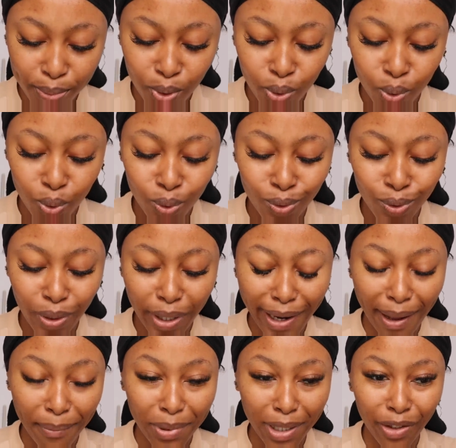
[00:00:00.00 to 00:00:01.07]
blue,
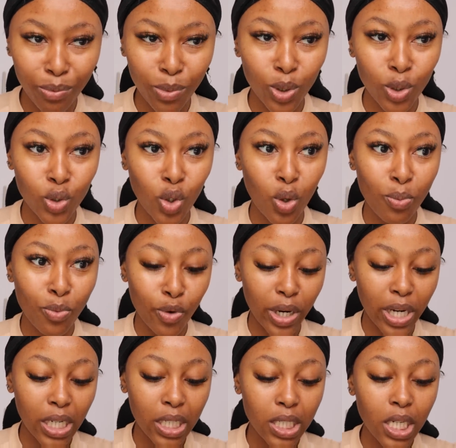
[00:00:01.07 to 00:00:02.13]
and I believe monotone
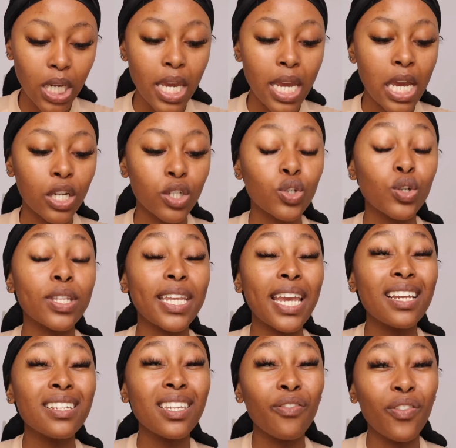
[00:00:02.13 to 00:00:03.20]
red.
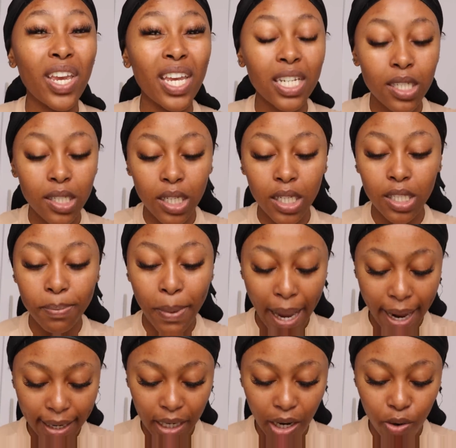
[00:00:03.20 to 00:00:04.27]
Today's event is
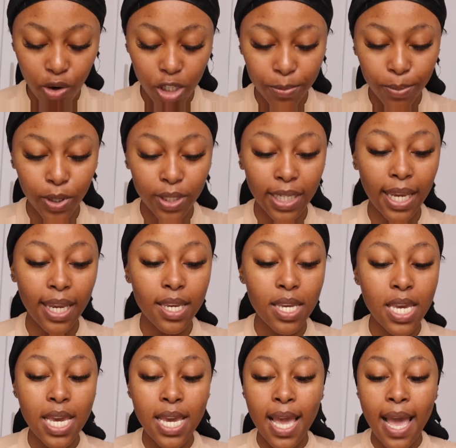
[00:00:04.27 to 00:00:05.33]
by La Roche Posey.
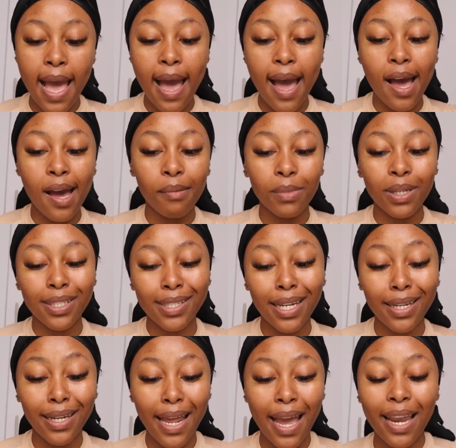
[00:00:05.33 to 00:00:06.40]
It's
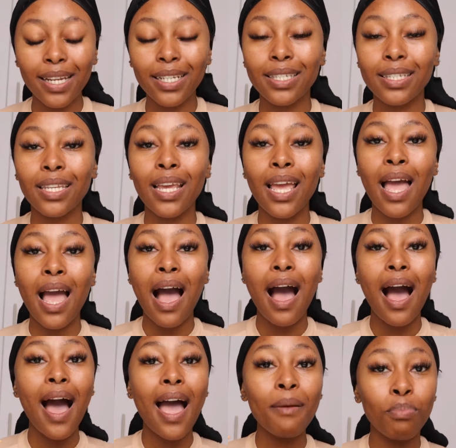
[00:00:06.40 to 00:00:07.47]
at night.
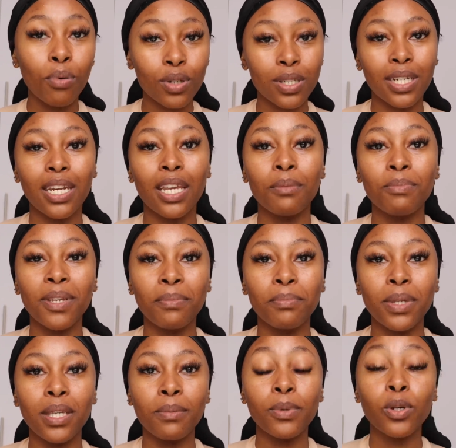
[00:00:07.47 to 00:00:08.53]
I booked an
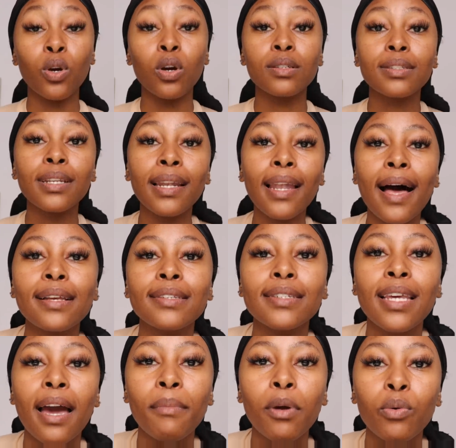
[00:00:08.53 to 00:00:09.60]
Airbnb because the last
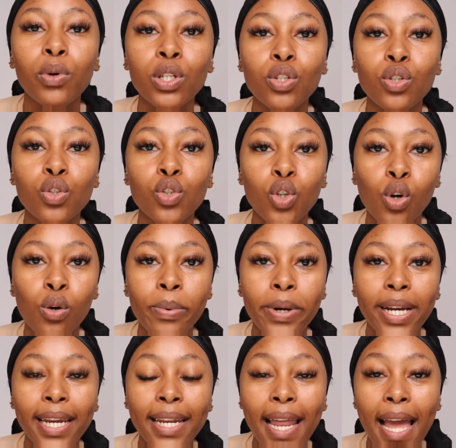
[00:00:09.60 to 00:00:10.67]
time I went to
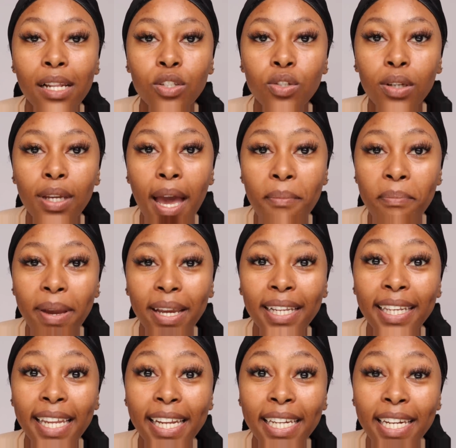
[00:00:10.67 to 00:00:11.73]
Joburg and had to come back
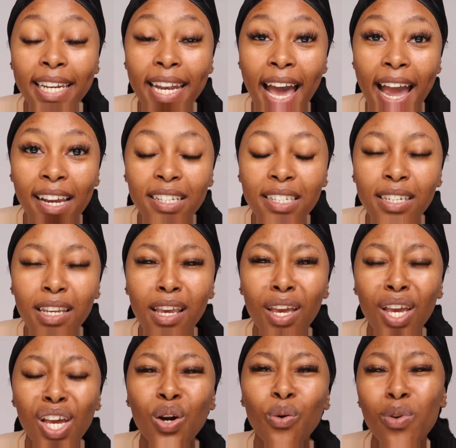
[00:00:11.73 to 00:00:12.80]
late at night,
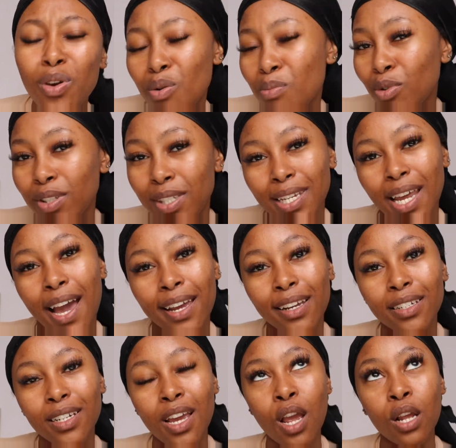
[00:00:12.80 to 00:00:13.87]
we almost
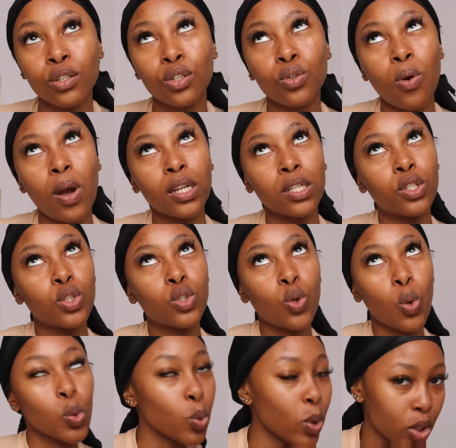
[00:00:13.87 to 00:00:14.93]
died. So I
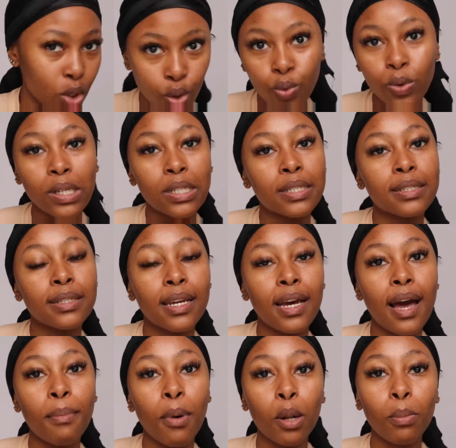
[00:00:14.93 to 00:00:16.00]
don't want to risk
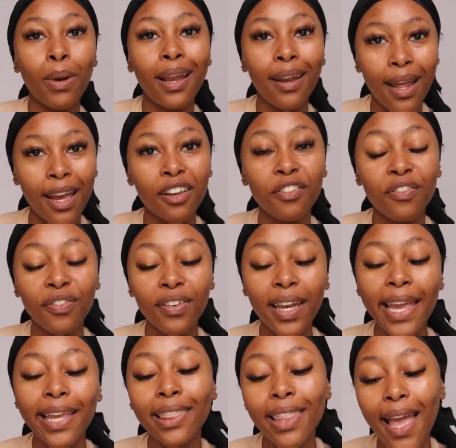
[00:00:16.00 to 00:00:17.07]
about my life
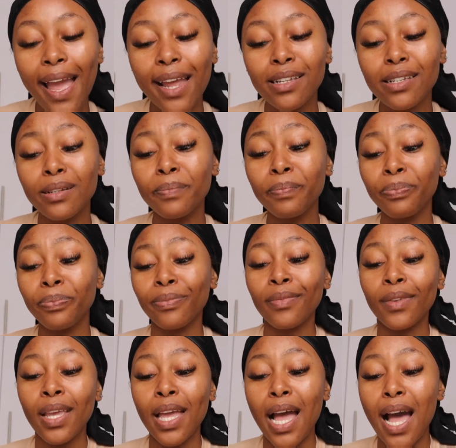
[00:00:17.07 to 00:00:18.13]
like that.
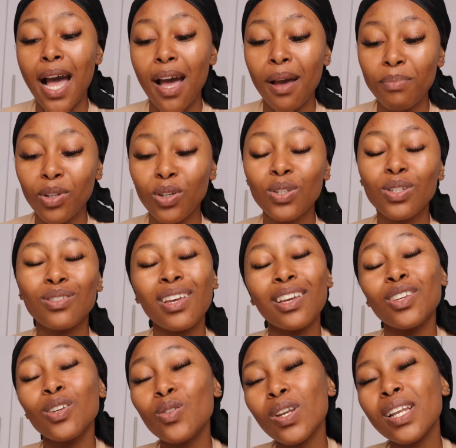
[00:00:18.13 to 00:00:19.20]
Because
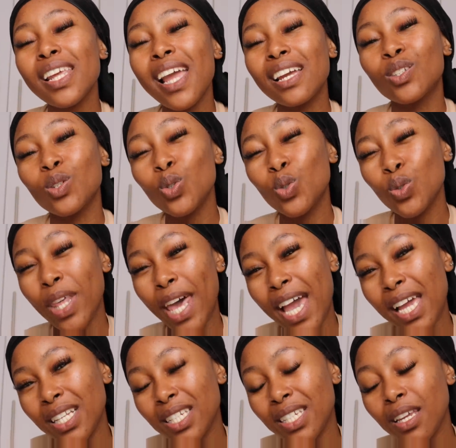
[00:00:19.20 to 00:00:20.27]
usually I do
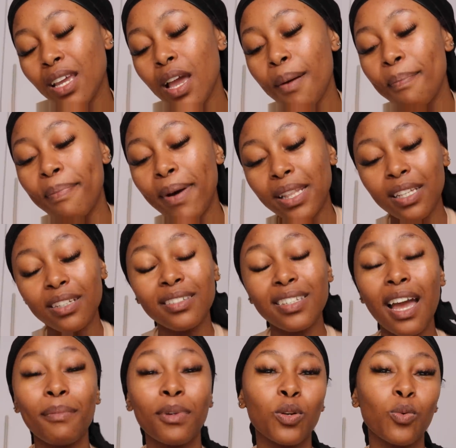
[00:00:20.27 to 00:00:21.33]
that, but this
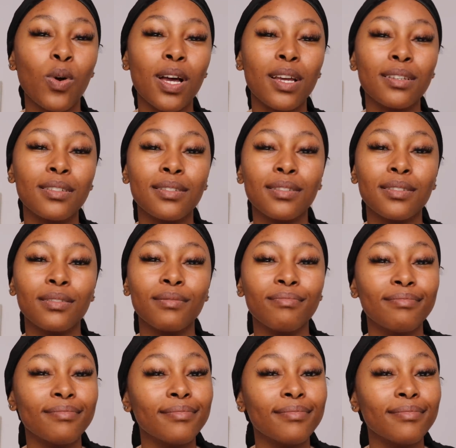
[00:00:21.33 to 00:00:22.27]
time it was